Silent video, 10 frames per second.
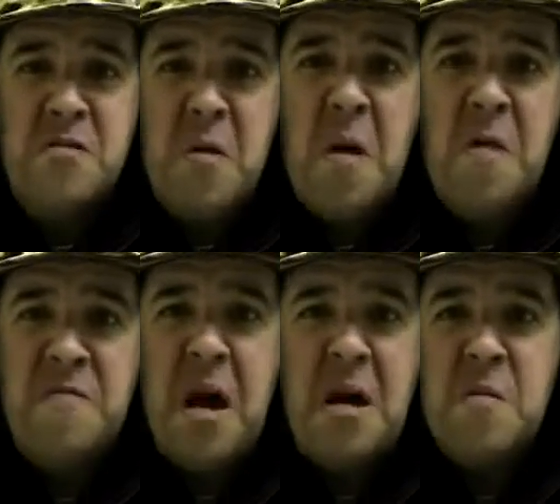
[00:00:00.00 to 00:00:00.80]
we're
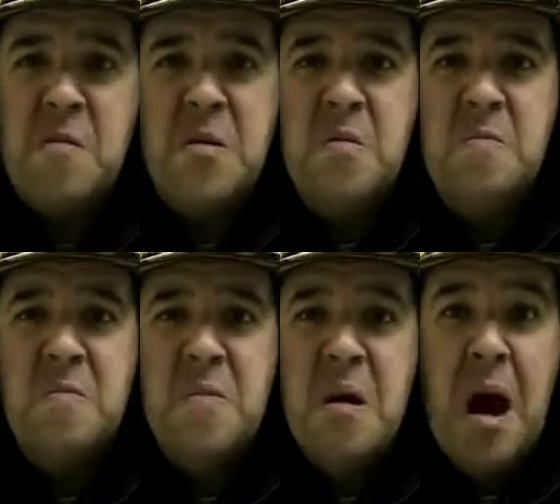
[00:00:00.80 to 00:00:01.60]
joyful, I don't know.
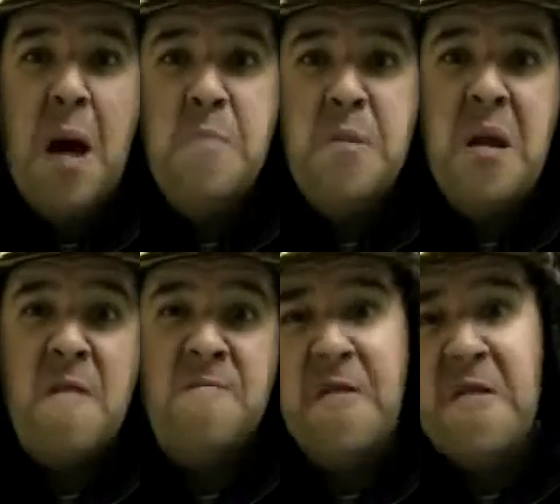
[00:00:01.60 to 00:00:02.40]
I've been
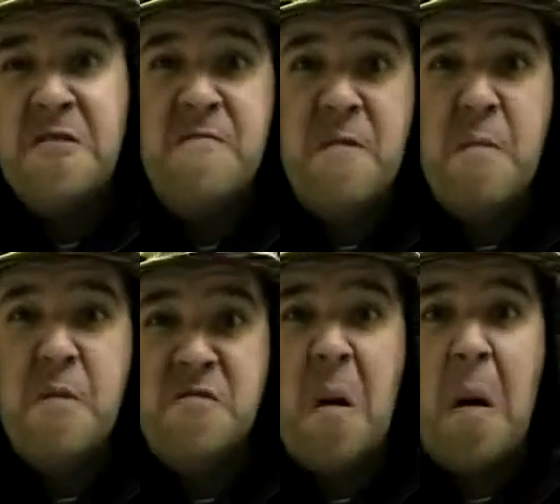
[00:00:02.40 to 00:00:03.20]
out fishing for
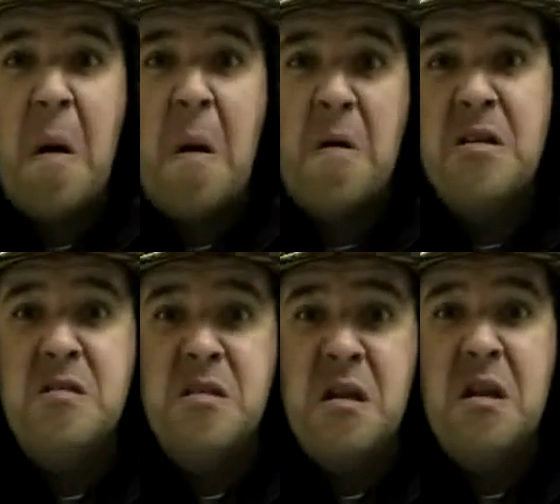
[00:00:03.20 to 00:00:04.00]
Mr. Carl because
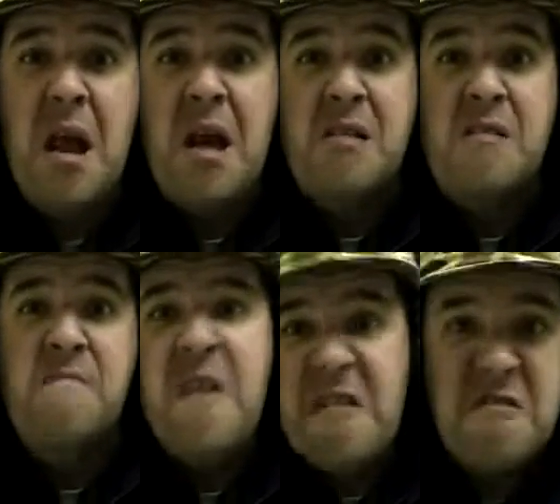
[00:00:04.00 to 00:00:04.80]
he said he'd like
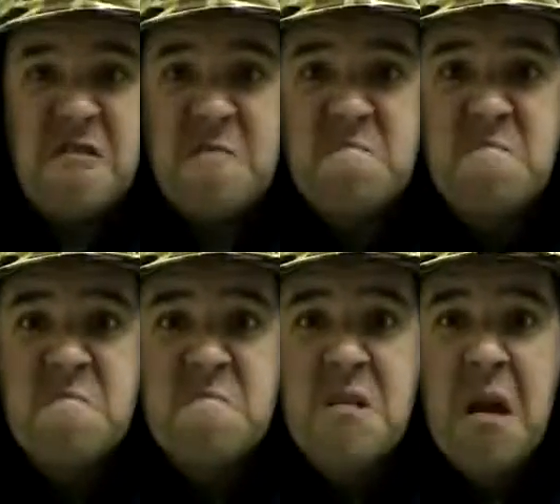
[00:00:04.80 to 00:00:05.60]
some fish,
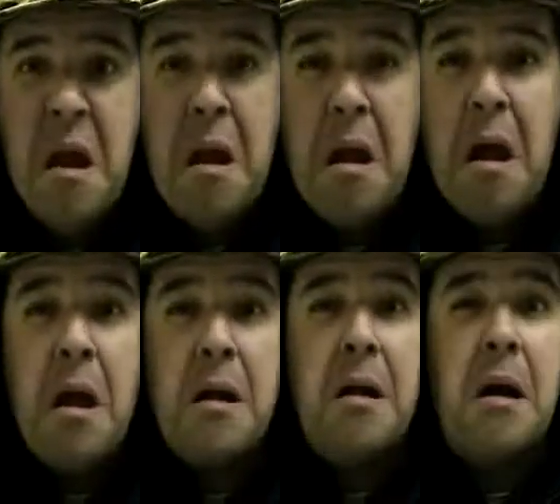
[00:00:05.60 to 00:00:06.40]
and
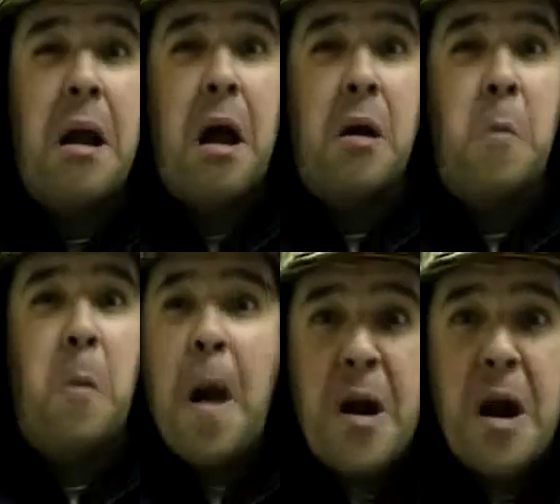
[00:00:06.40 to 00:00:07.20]
I have got a
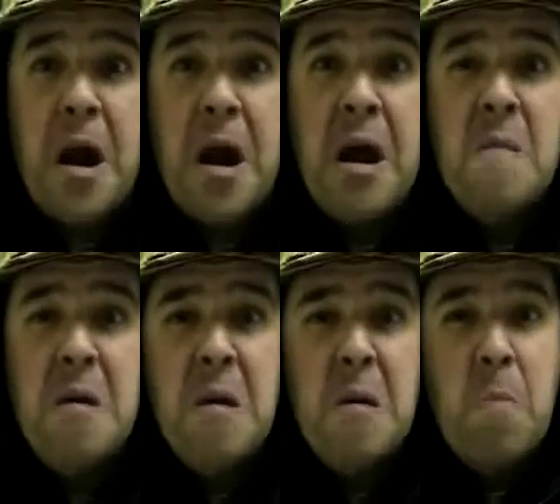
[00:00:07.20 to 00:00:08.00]

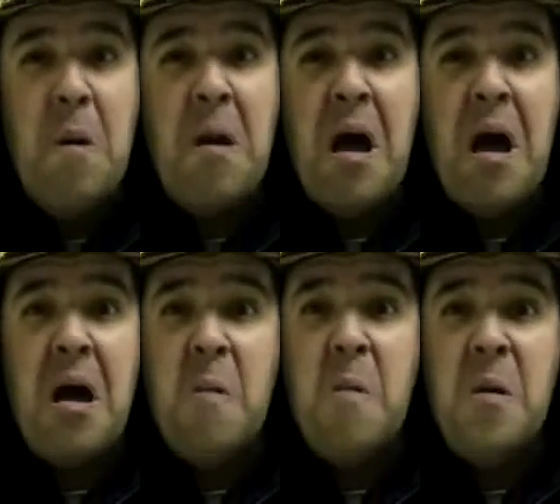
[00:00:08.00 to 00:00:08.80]
whopper, but
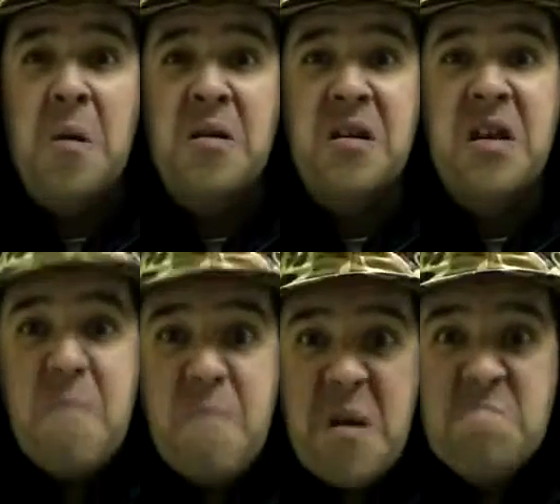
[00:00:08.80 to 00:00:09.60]
I wanted to
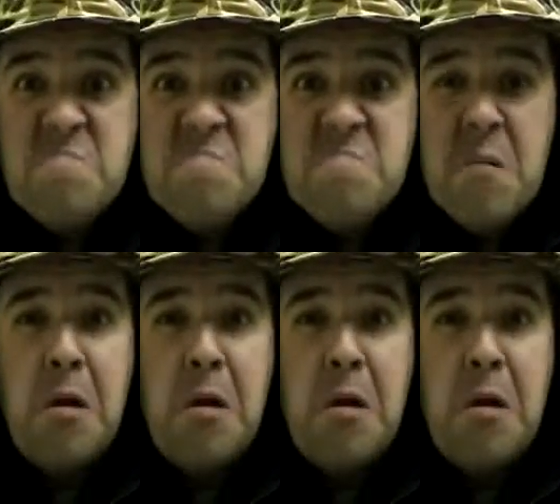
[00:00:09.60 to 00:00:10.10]
keep it